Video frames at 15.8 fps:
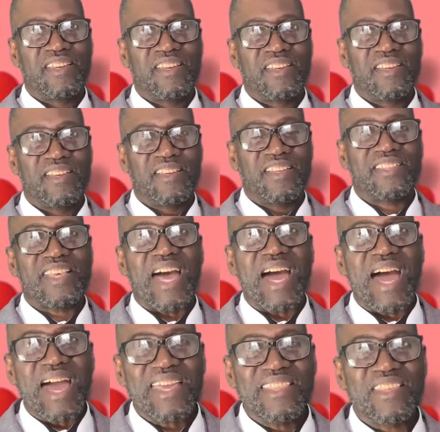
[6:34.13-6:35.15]
It's
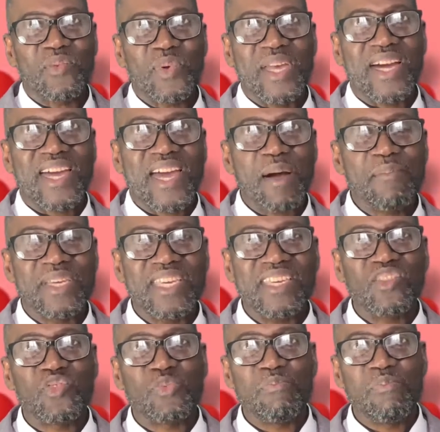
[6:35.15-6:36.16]
either we are coming
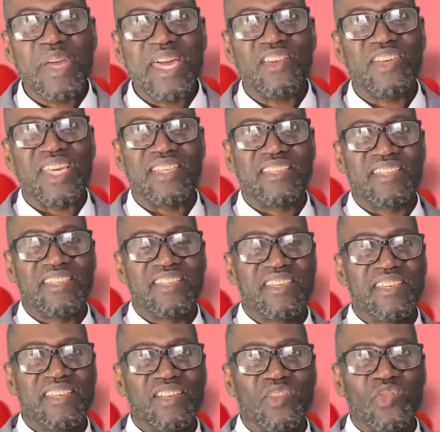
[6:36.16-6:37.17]
into marriage
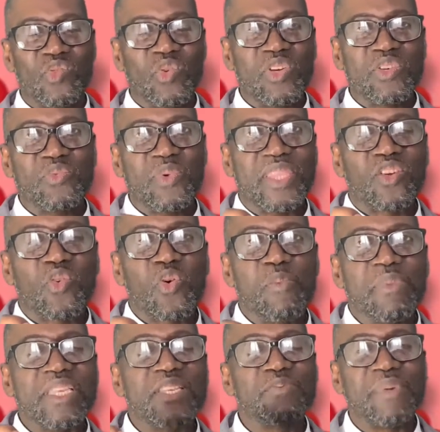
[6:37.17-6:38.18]
not with
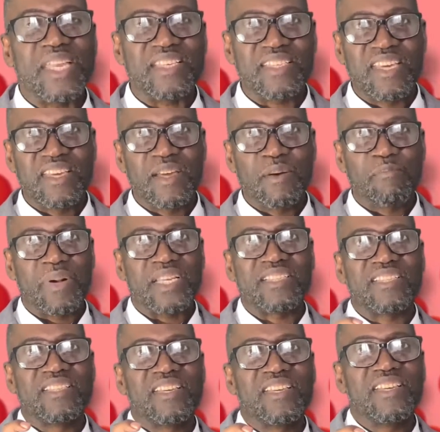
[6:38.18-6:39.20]
commitment, but
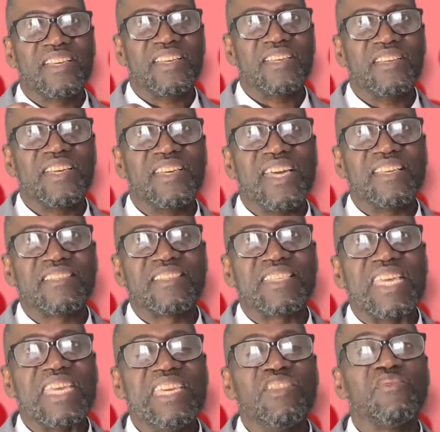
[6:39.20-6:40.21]
as
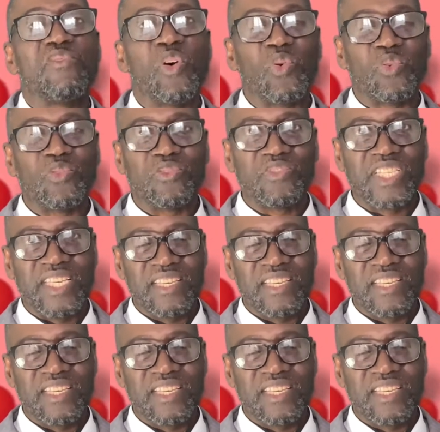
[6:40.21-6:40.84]
involved.